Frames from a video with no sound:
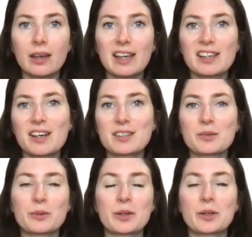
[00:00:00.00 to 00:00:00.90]
Hey guys,
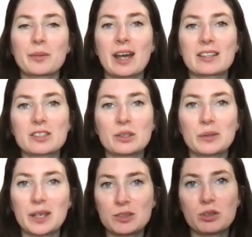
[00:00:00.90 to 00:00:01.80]
welcome back to
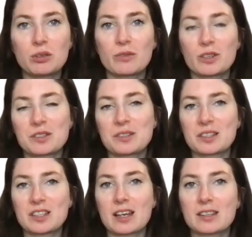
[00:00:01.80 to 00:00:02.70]
History Revision
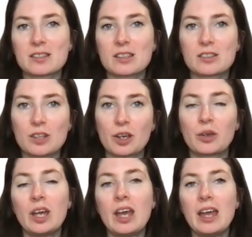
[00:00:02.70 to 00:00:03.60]
Success. So
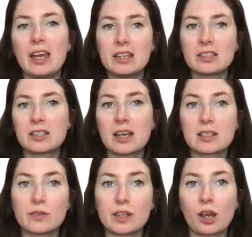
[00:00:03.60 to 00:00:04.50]
in today's
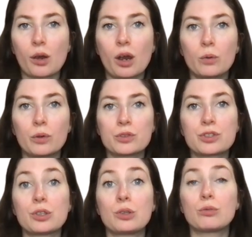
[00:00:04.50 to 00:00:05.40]
video, I want
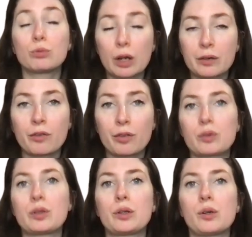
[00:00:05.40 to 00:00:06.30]
to run
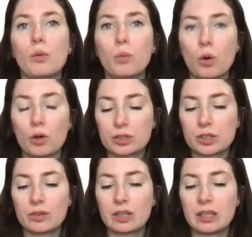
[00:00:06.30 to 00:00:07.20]
through what
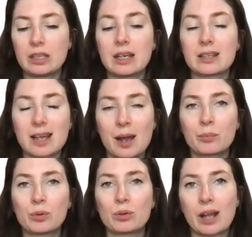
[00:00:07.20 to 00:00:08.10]
the exam
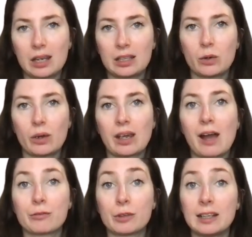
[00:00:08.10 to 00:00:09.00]
board AQA
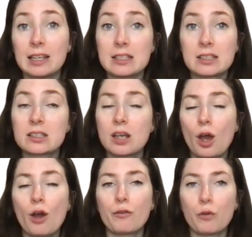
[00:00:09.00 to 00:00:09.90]
have released
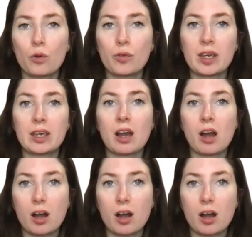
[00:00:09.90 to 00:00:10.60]
for the